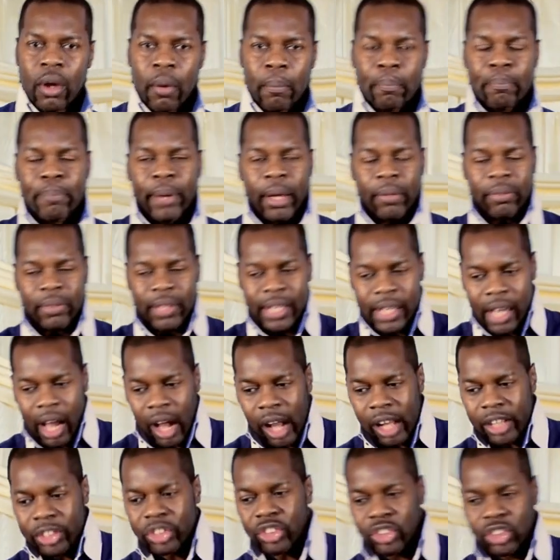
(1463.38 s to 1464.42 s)
But the
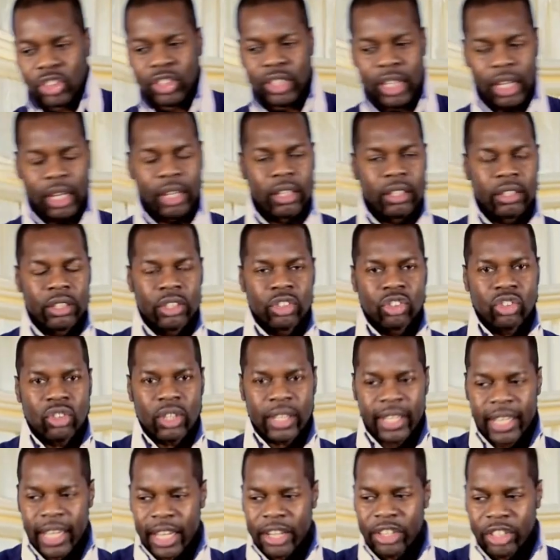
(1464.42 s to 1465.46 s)
answer to
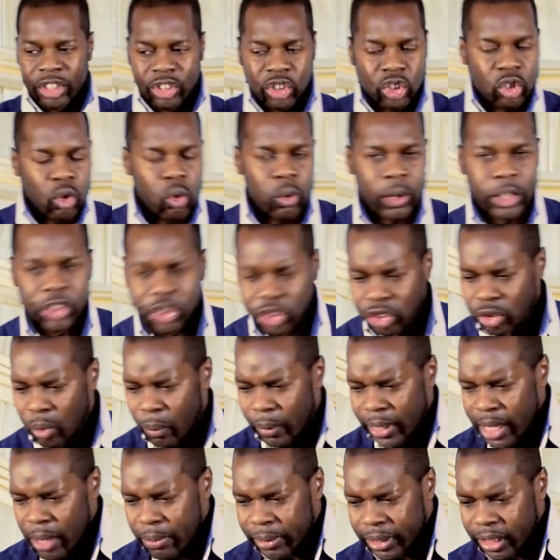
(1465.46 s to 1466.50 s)
Gideon's question
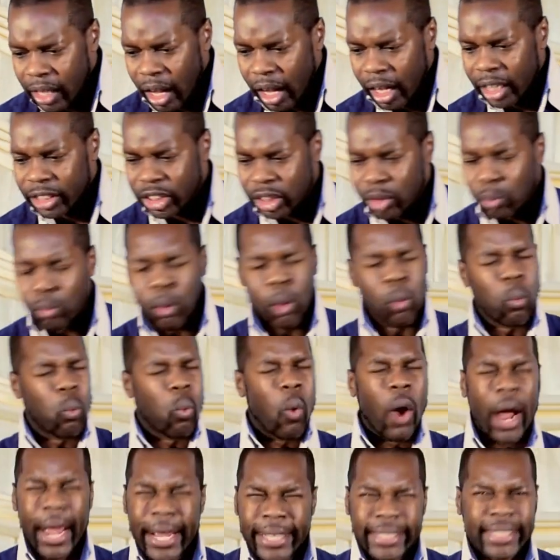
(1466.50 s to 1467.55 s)
when he was asking, well,
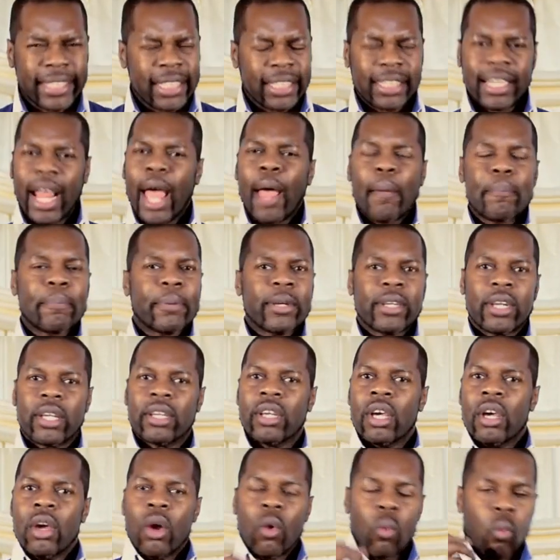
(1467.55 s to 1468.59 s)
why is this happening?
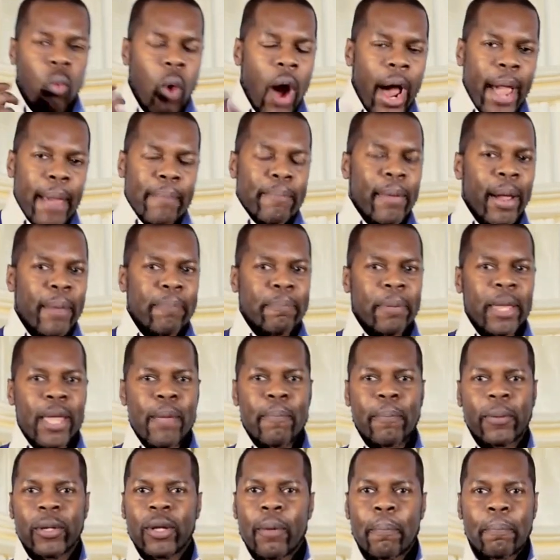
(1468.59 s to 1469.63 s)
Why are my
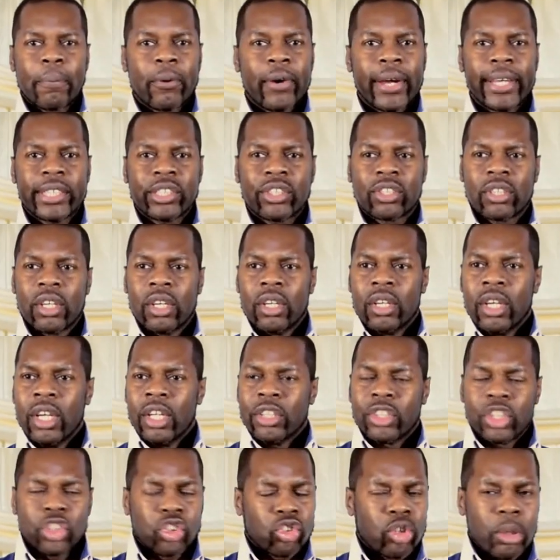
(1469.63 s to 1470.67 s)
people oppressed?
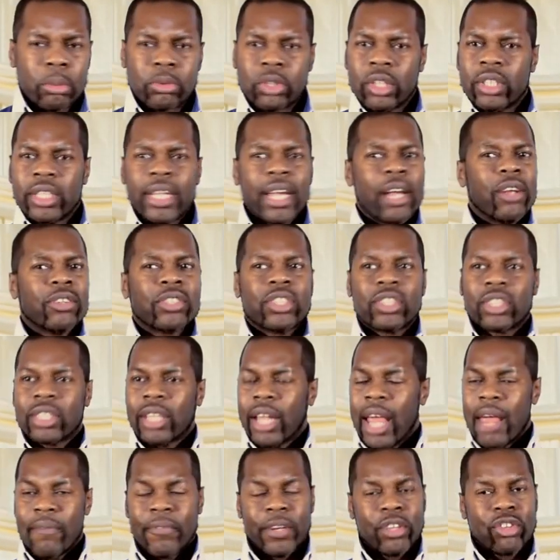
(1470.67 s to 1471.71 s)
The scripture tells us
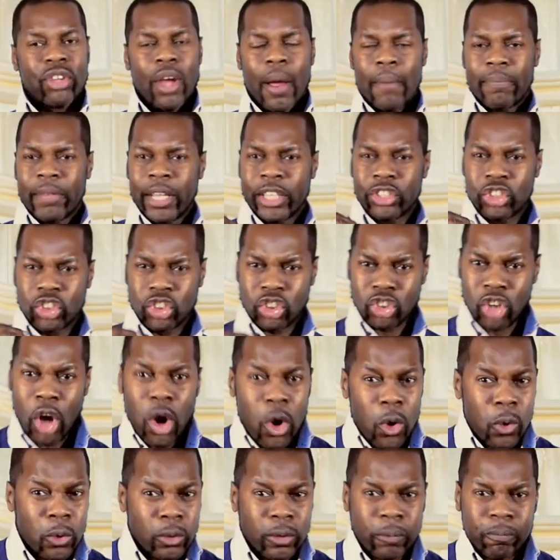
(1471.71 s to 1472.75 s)
that every time they
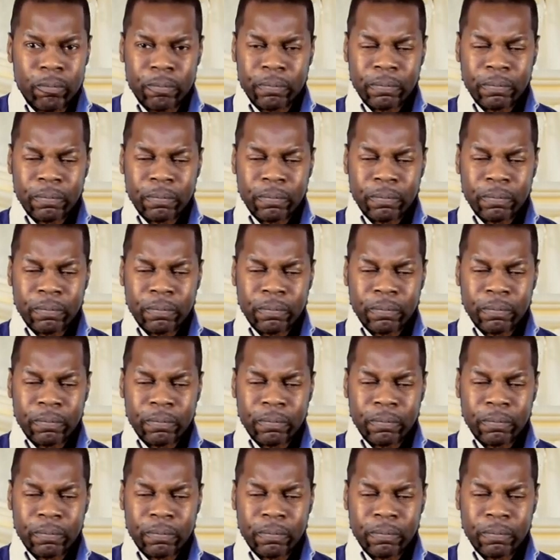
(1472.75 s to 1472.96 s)
sowed,